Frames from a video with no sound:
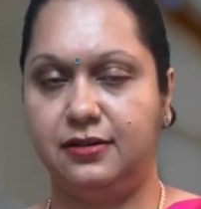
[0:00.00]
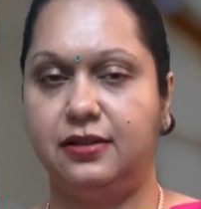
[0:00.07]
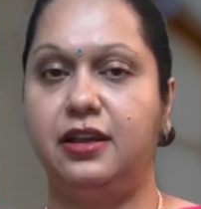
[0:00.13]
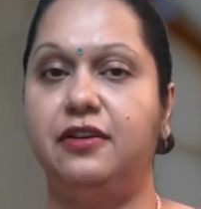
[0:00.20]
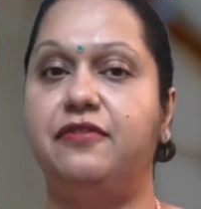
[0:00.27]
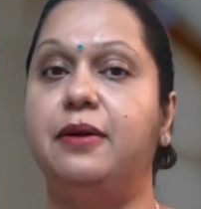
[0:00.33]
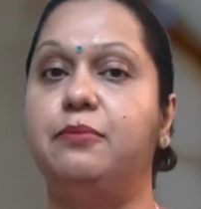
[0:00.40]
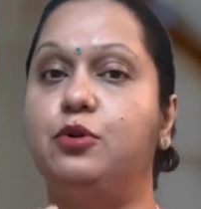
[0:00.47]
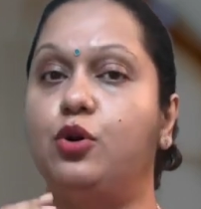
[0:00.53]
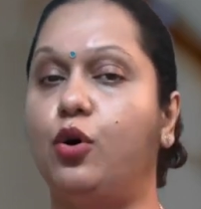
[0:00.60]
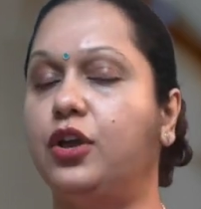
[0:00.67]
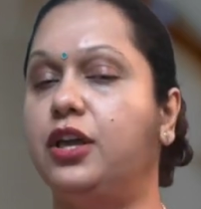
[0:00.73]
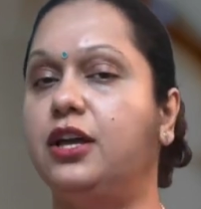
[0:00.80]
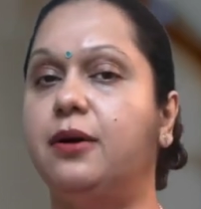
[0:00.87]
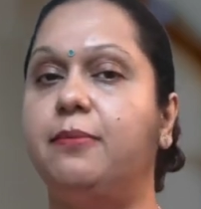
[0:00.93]
If I'm
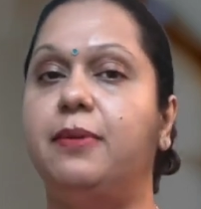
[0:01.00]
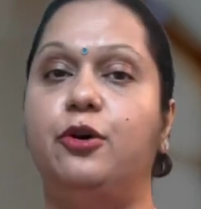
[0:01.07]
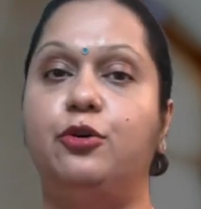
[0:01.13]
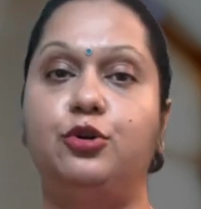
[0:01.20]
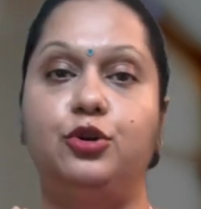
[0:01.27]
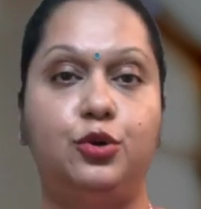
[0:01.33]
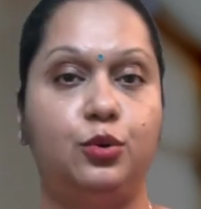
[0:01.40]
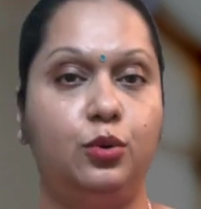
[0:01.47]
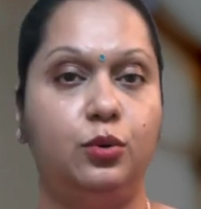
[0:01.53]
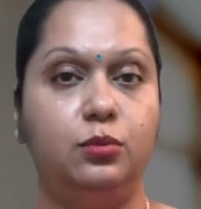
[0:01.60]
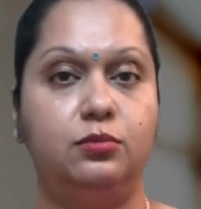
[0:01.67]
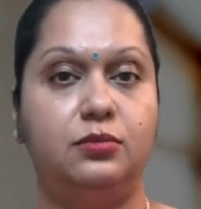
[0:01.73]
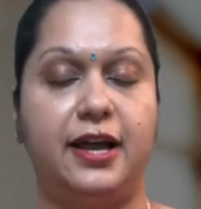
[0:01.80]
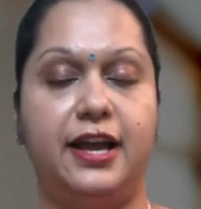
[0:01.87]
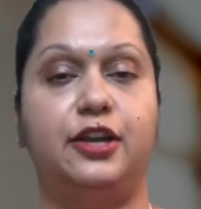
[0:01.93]
talking about two,
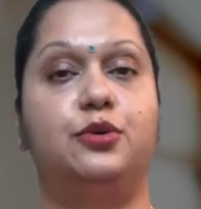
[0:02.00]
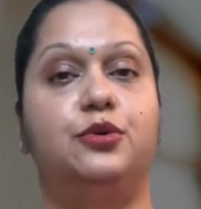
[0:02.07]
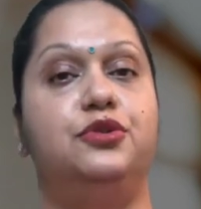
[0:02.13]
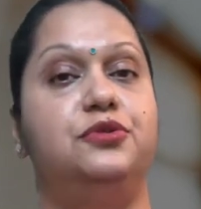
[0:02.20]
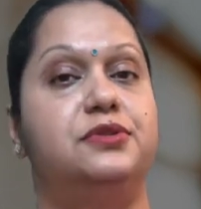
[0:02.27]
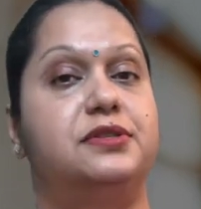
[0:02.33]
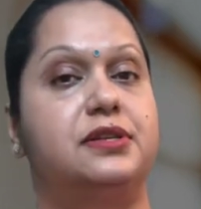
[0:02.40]
I could use